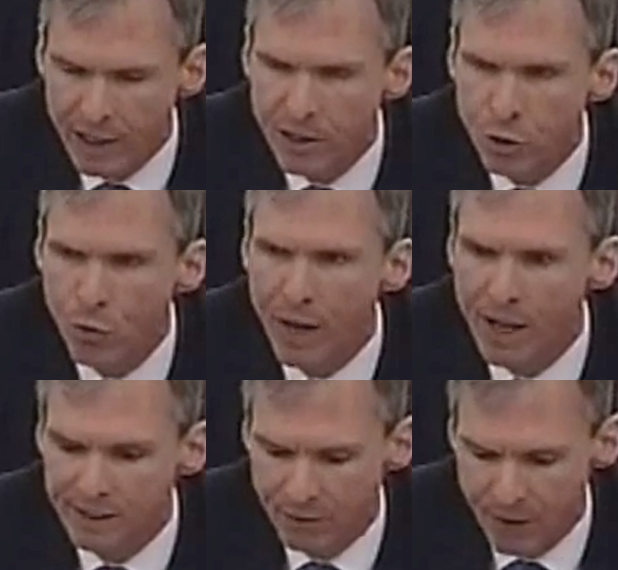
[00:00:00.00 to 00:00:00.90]
The
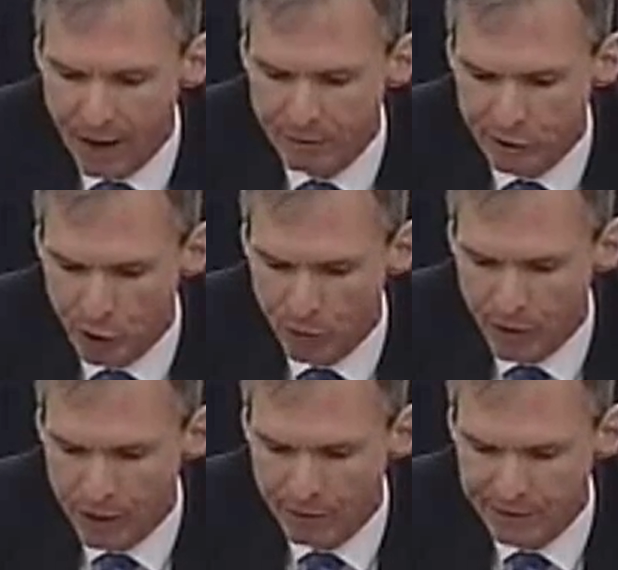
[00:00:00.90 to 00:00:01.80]
2005
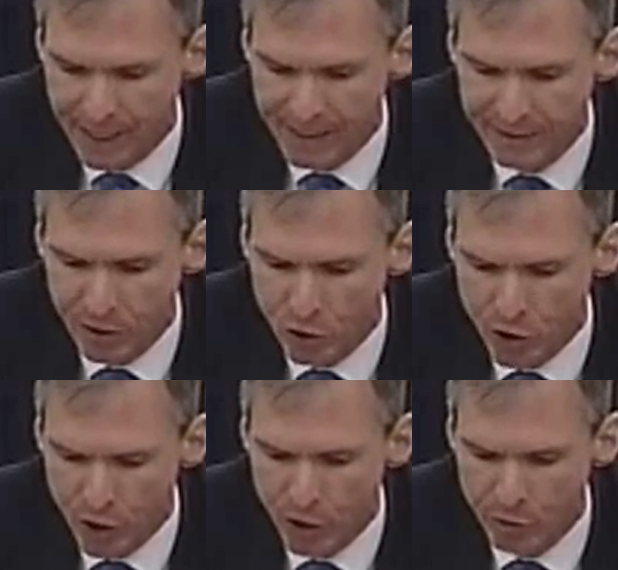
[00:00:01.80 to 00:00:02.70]
survey of science and
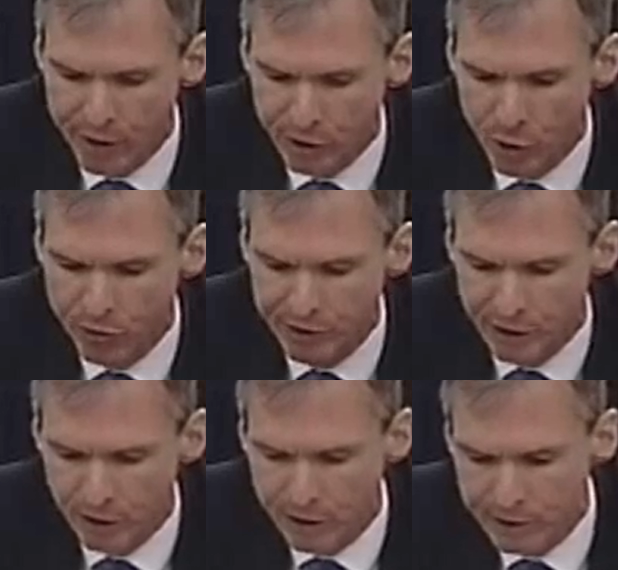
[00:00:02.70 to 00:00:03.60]
engineering research
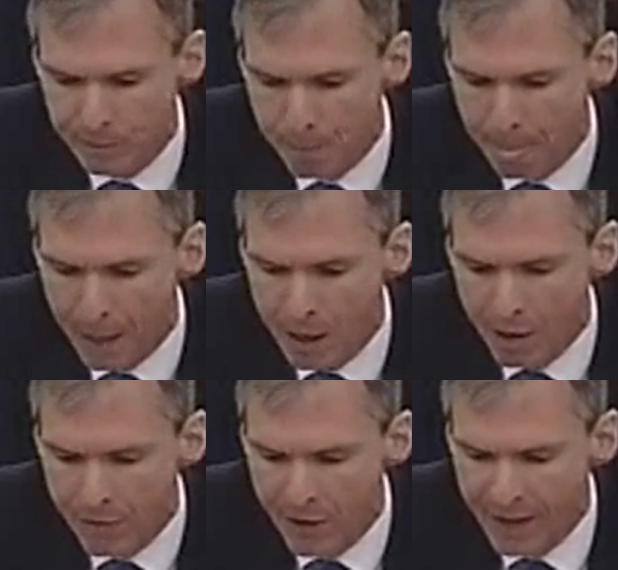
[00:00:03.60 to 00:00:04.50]
facilities
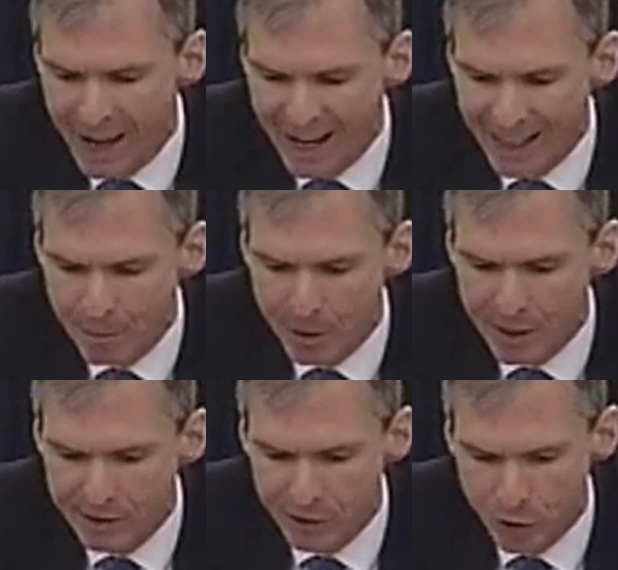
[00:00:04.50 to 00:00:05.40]
found that academic
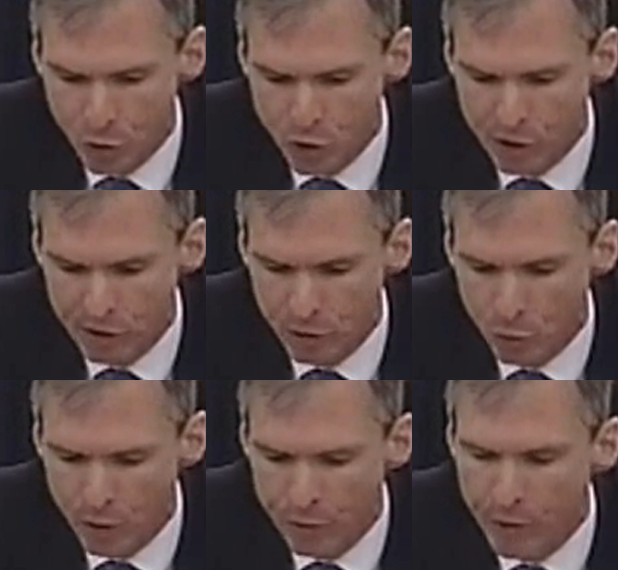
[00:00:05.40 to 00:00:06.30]
institutions
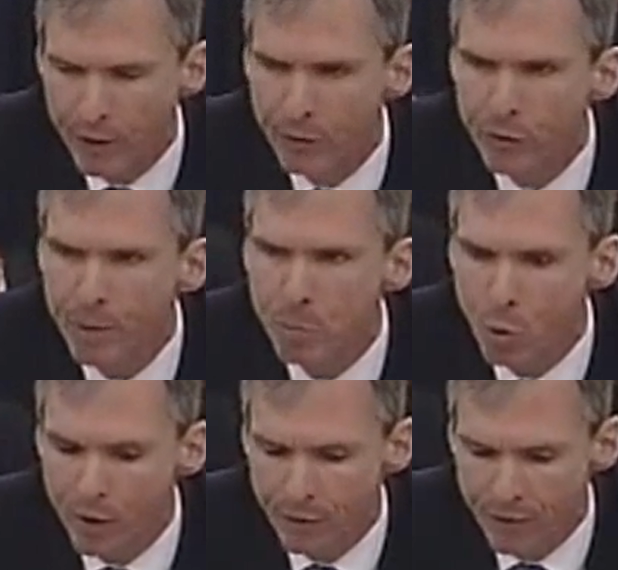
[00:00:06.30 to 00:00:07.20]
were deferring
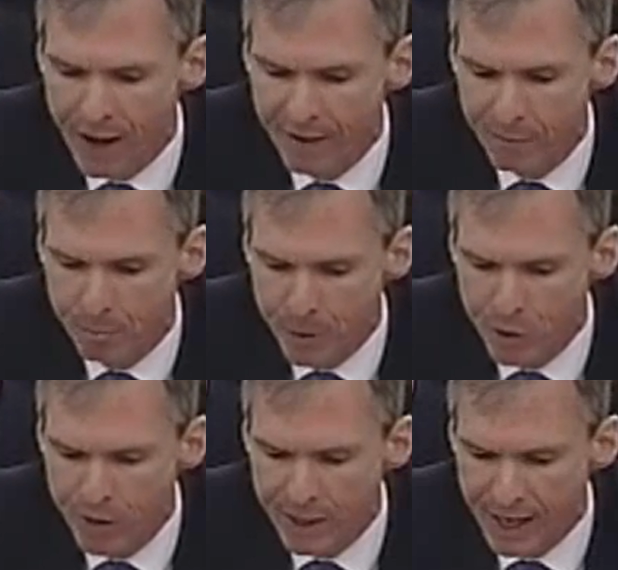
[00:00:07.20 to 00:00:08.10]
$3.5
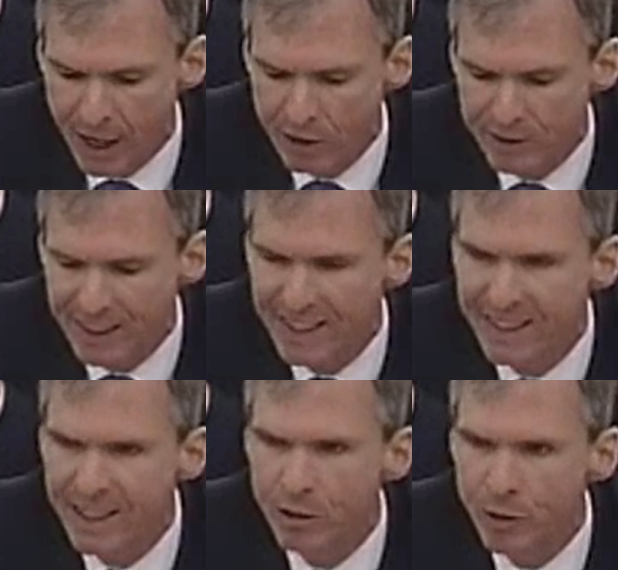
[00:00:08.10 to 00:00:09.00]
billion in
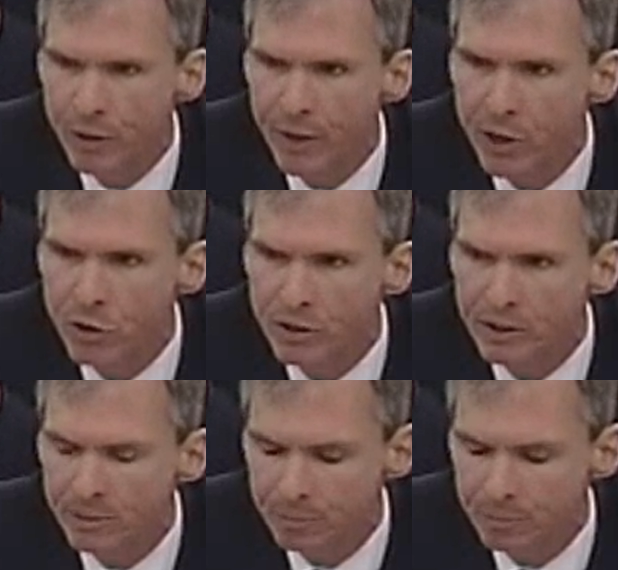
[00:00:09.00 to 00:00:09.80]
needed renovations.